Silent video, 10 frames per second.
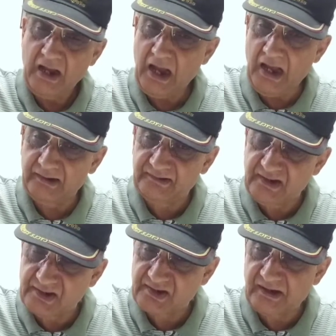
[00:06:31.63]
And
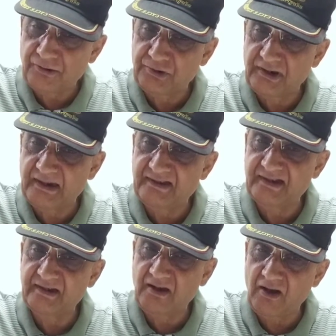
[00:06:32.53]
this
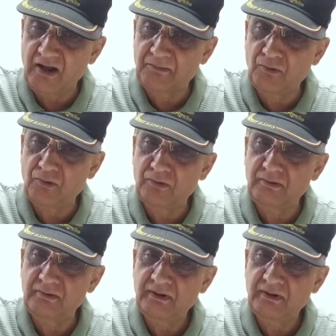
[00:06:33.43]
luteinizing hormone